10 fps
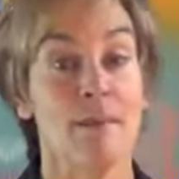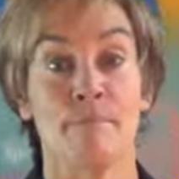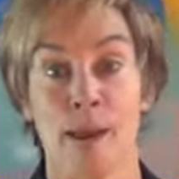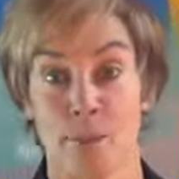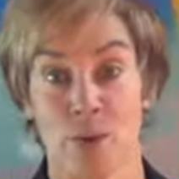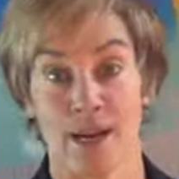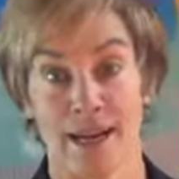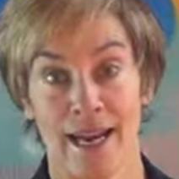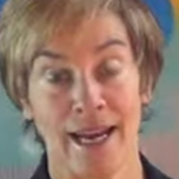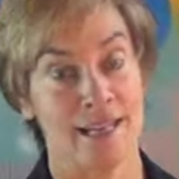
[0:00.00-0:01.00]

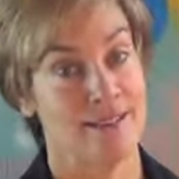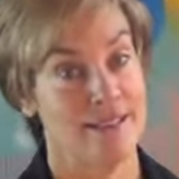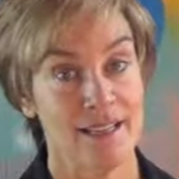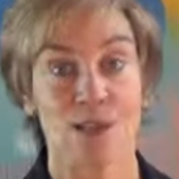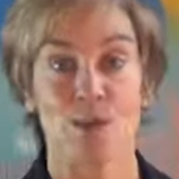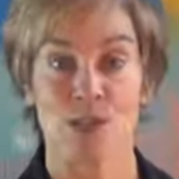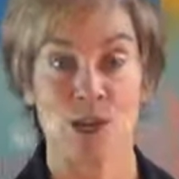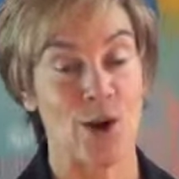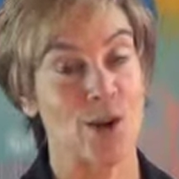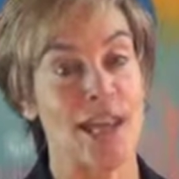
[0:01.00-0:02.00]
memory and
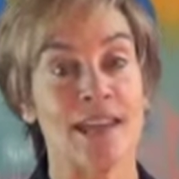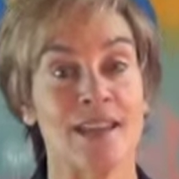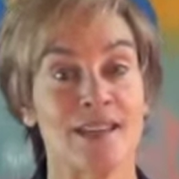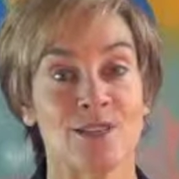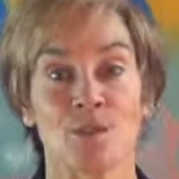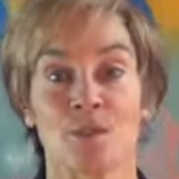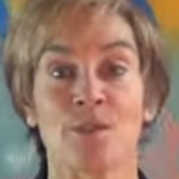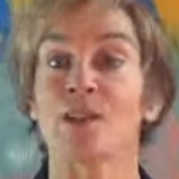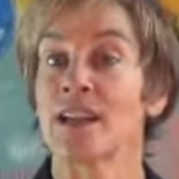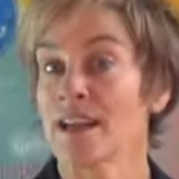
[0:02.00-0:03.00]
losing our keys or
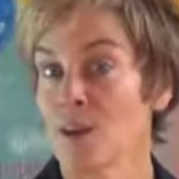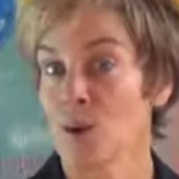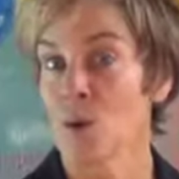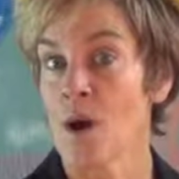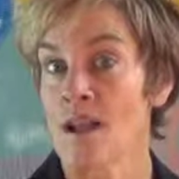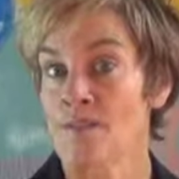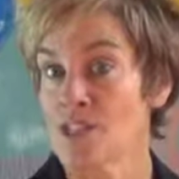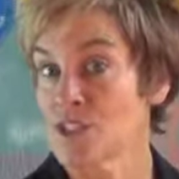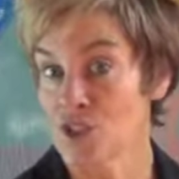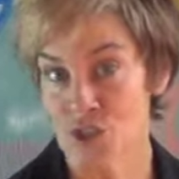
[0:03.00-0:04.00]
forgetting our wives at